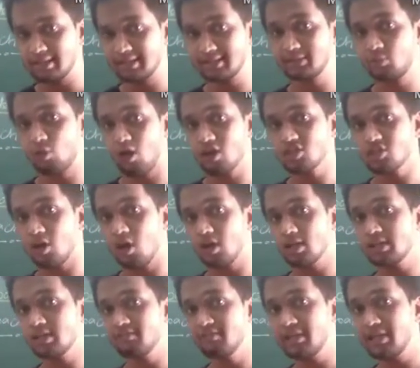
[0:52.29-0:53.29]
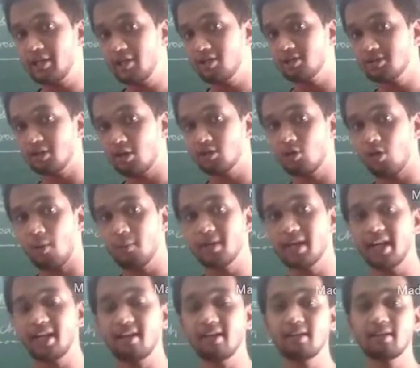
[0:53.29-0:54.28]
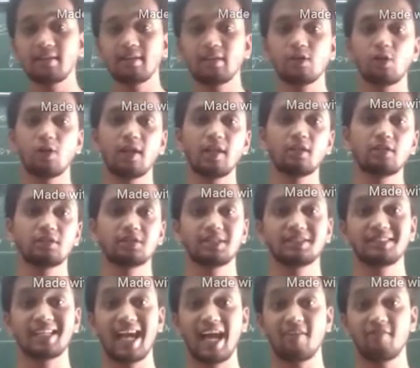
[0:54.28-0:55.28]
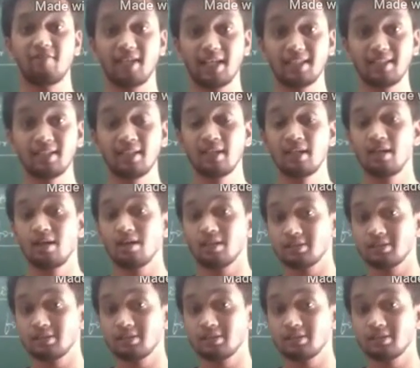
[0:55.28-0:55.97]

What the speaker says: just watch all the videos, all the competitive coding questions I have done,